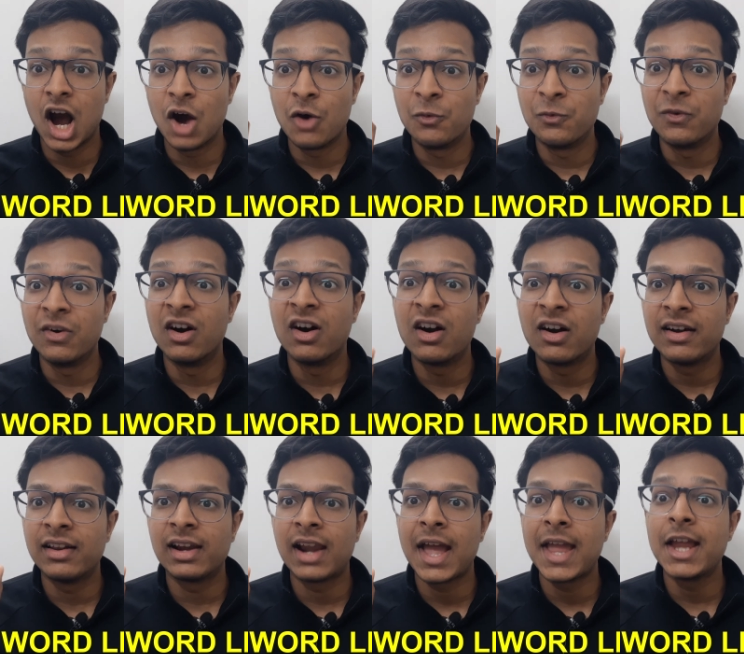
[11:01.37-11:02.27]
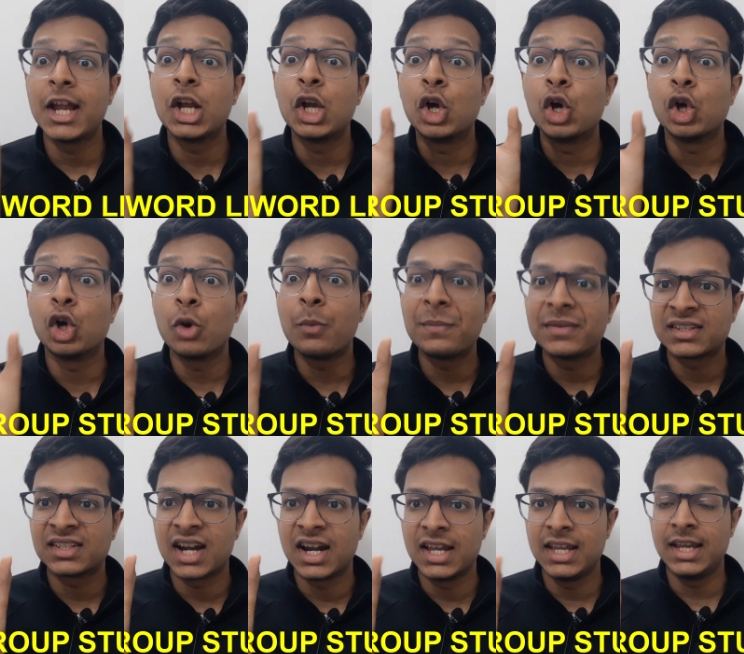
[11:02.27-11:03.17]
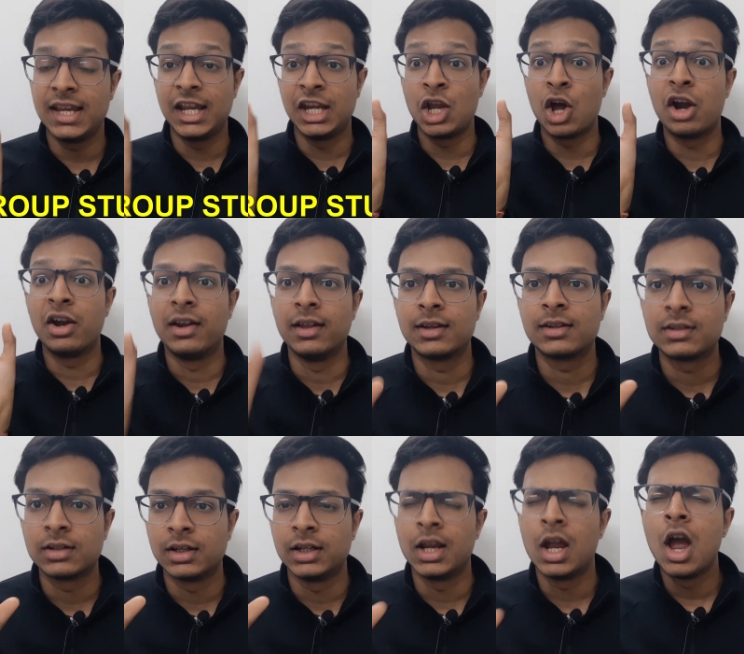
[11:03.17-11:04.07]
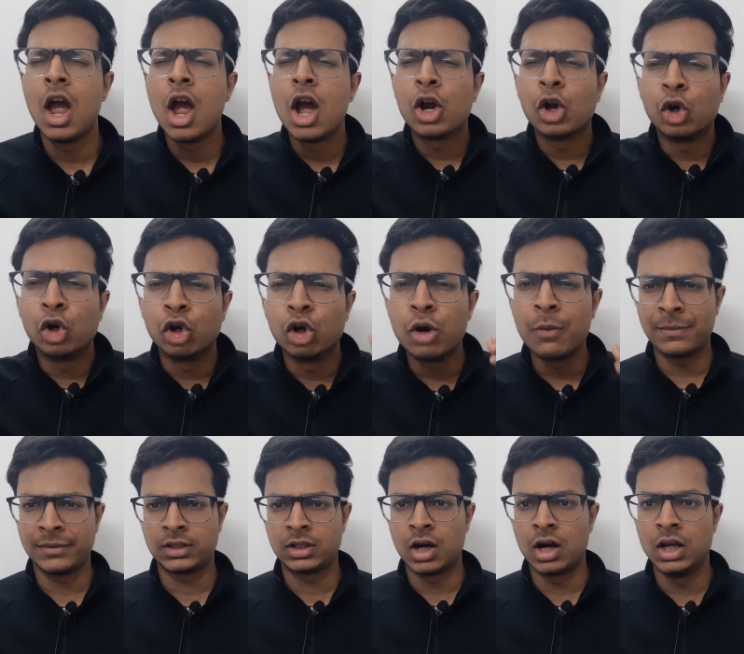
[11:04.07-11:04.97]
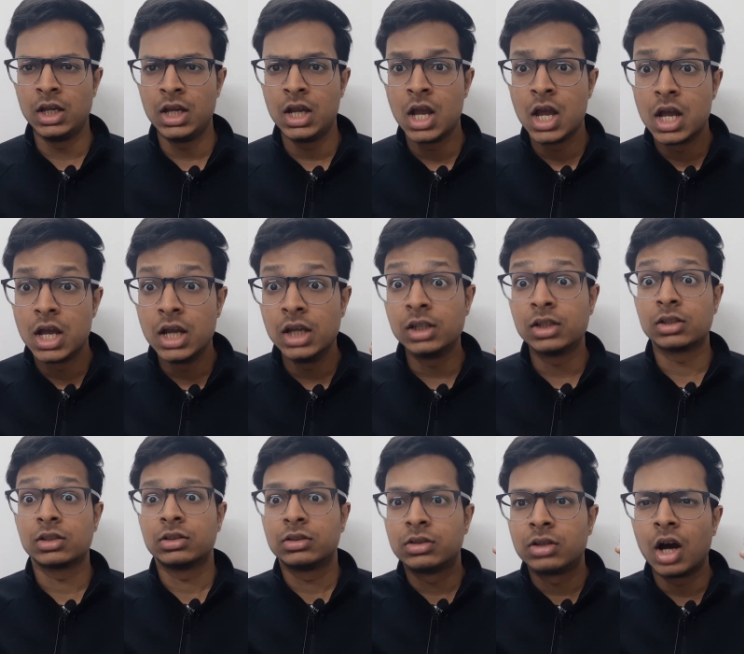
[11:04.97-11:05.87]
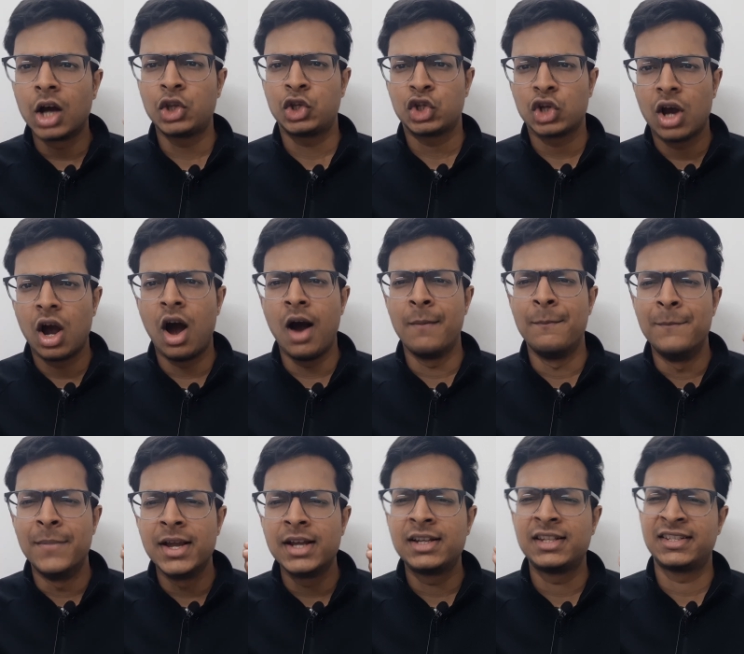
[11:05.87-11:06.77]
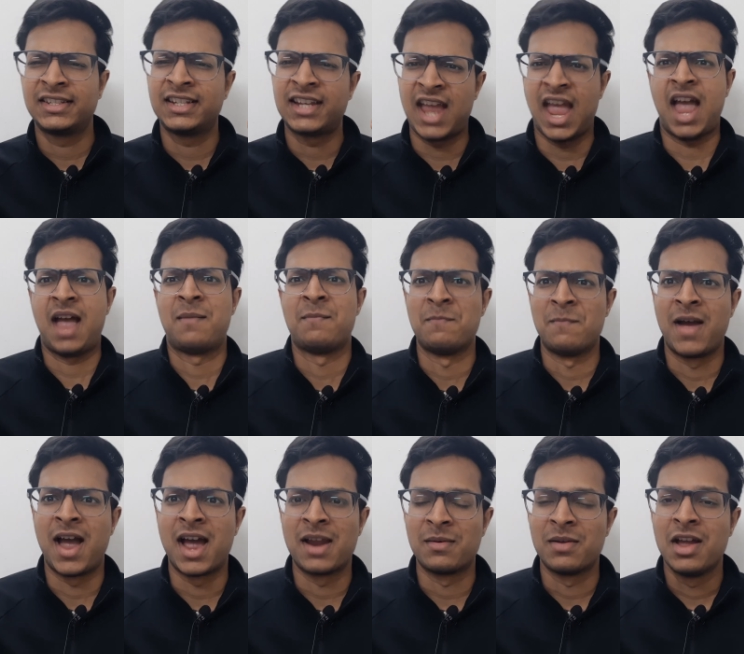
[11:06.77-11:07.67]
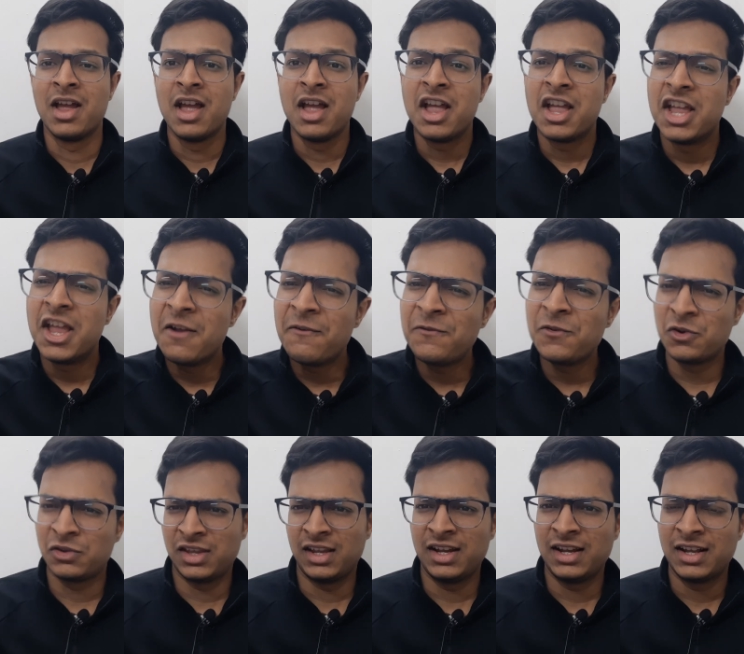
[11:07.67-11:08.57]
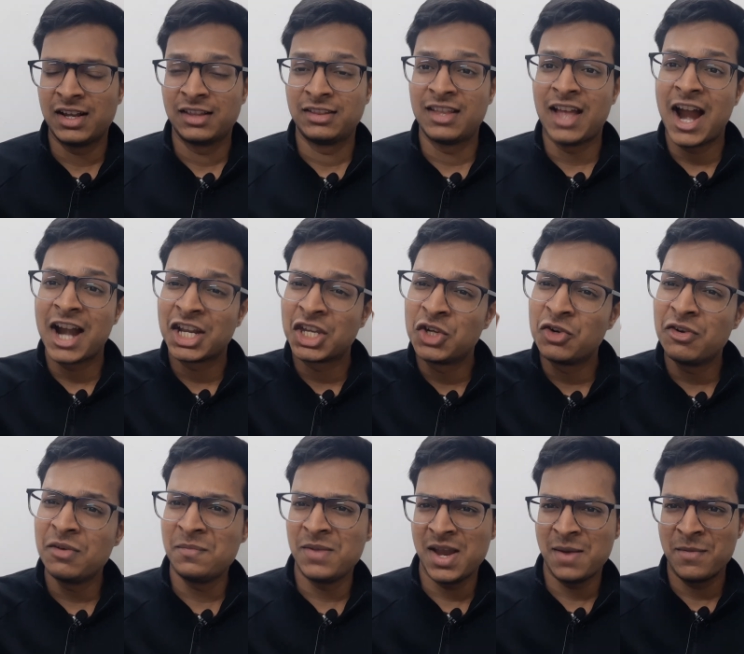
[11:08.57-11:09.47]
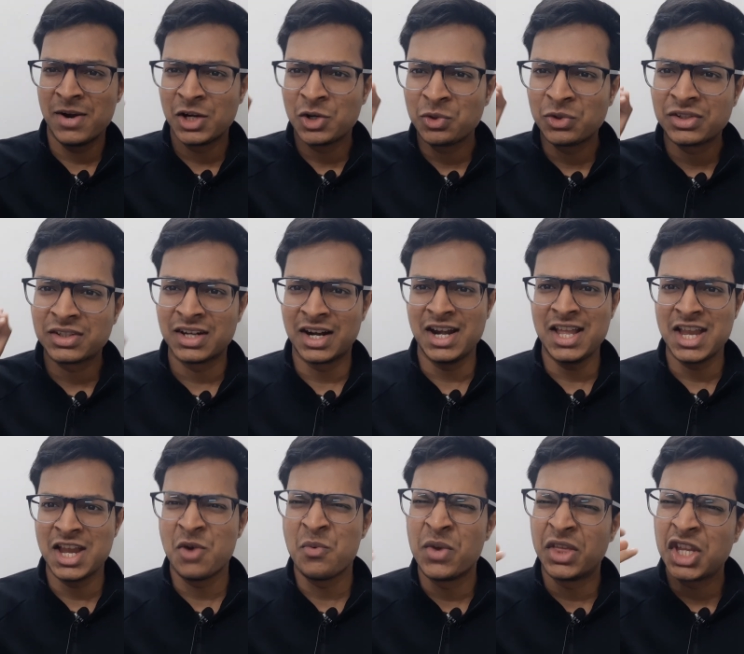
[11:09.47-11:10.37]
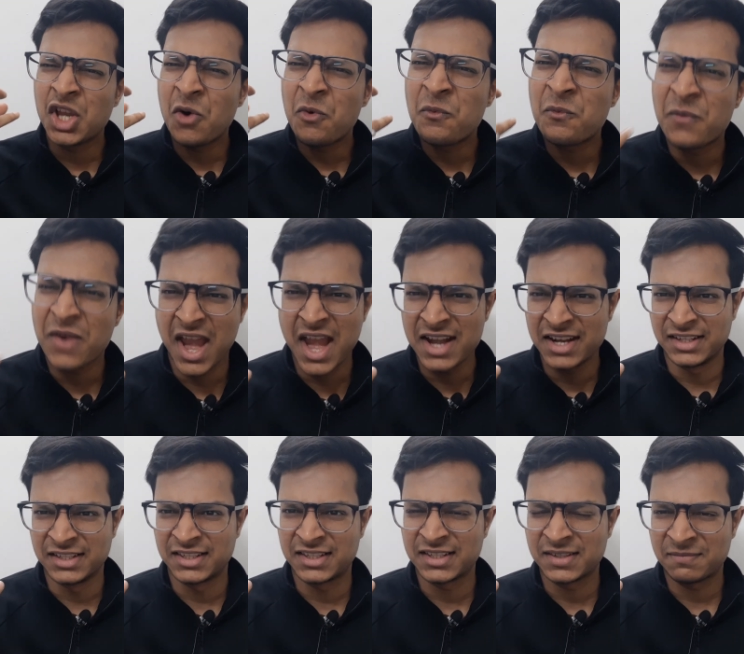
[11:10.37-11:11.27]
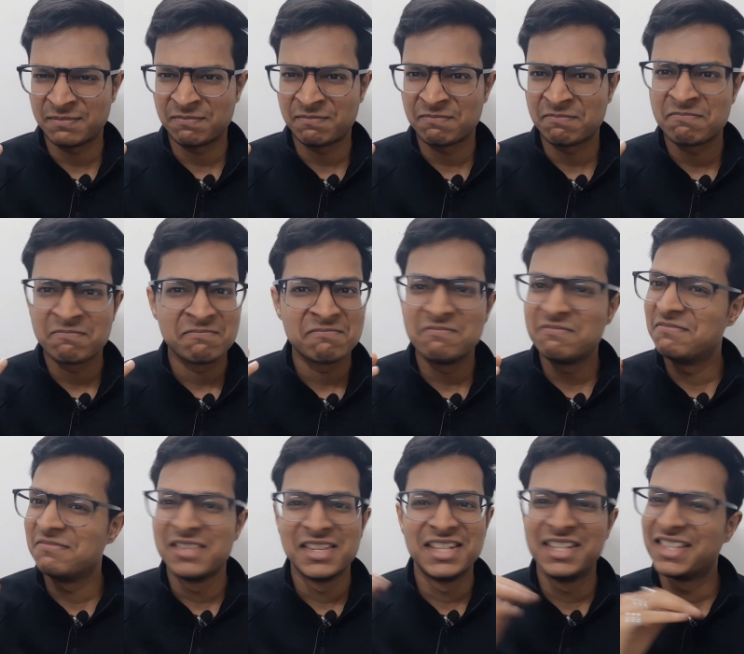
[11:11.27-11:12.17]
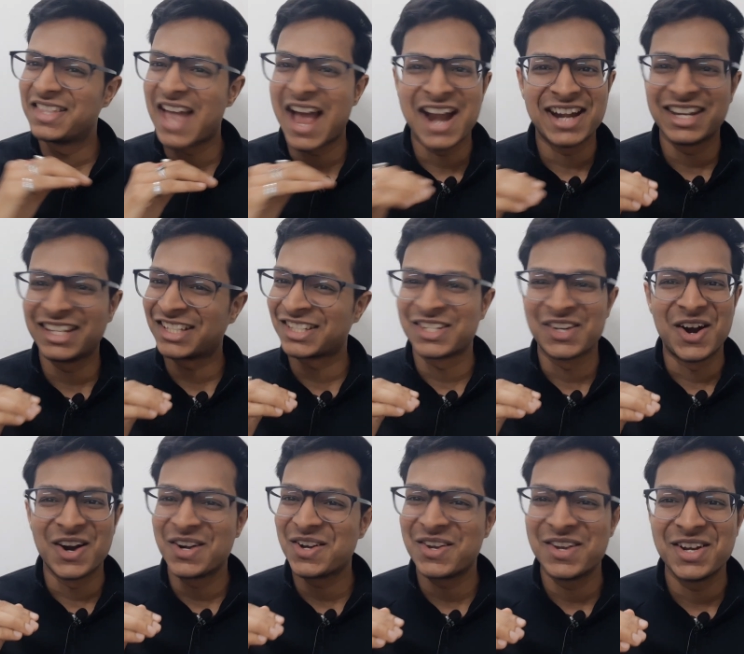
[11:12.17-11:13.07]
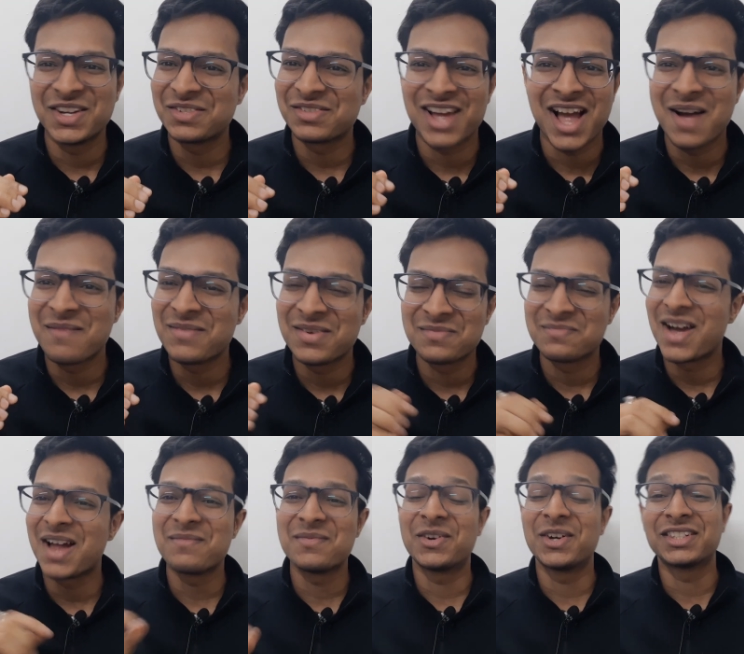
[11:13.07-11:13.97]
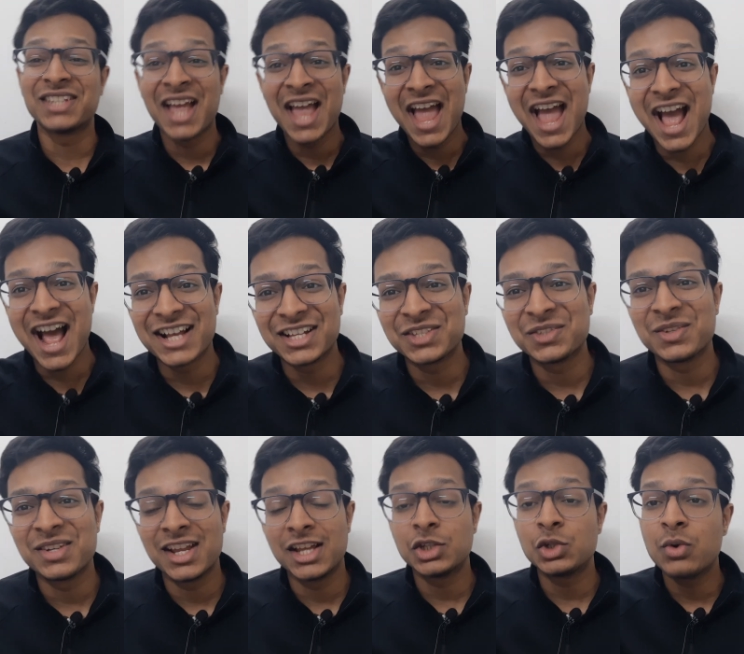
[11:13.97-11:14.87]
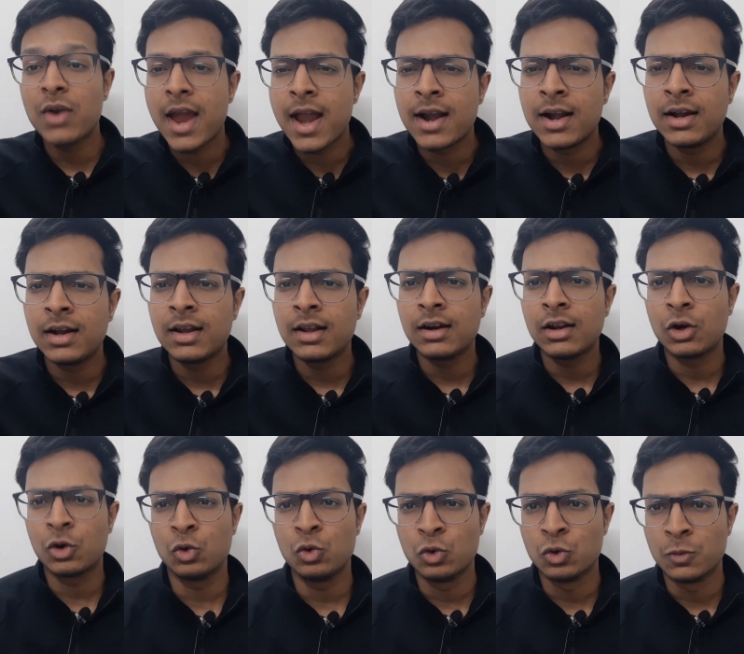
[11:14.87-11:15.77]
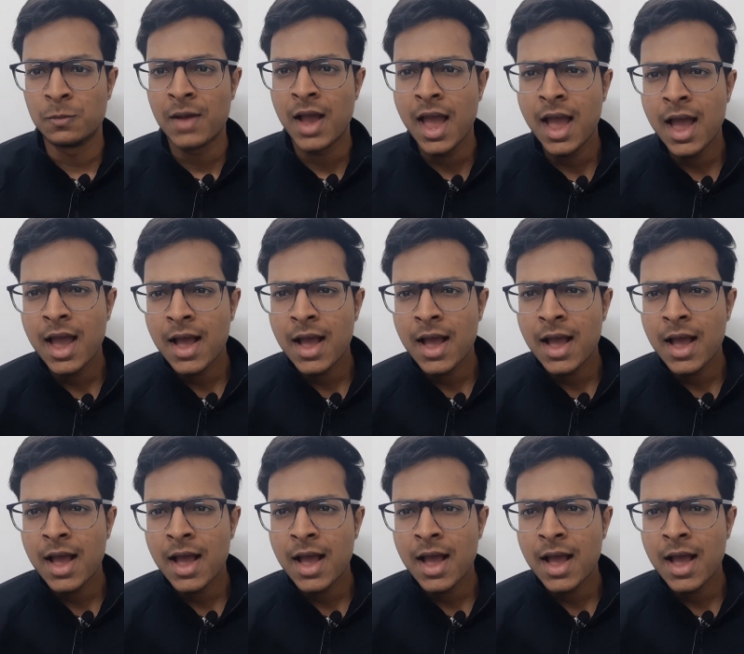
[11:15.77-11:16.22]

a word like group study in your dictionary. Group study is such a big scam, man. If you think that you will be able to study with your friends, that is not going to happen, man, because as soon as you enter a room